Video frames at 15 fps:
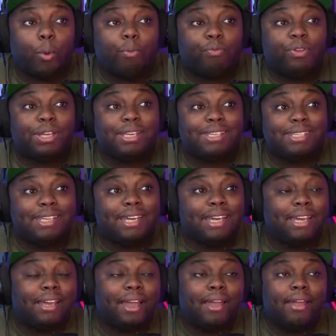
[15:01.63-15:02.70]
hopefully
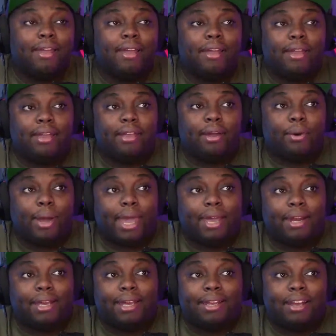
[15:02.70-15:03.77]
see, you know,
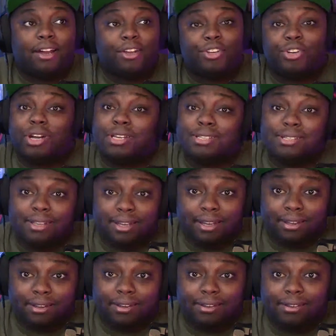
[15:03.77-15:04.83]
Anakin
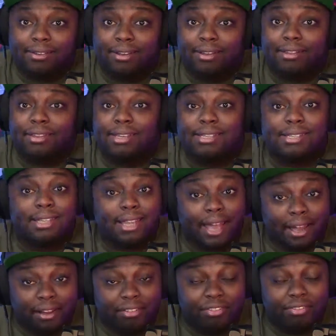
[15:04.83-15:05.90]
adjusting to this
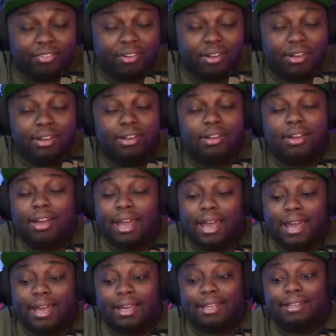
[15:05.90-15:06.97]
life.
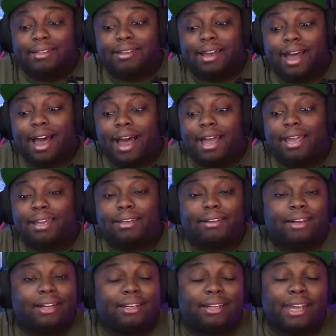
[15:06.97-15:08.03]
And I
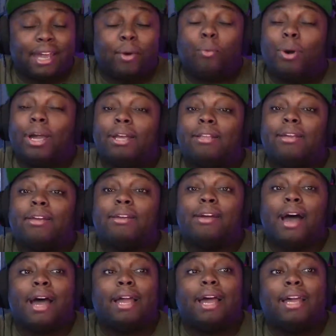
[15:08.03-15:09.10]
can't wait.
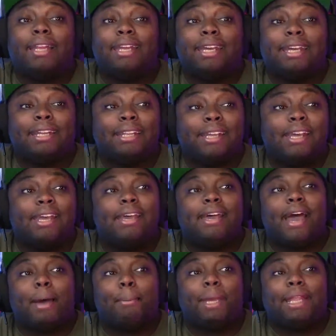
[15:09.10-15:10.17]
I
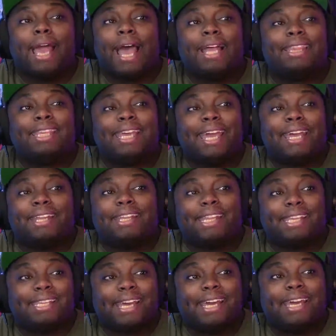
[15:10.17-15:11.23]
mean, at the end of
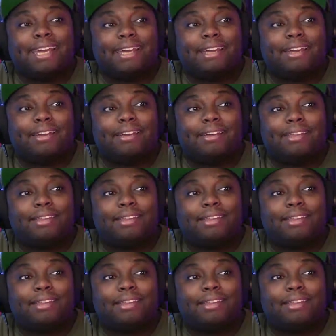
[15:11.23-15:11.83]
the day,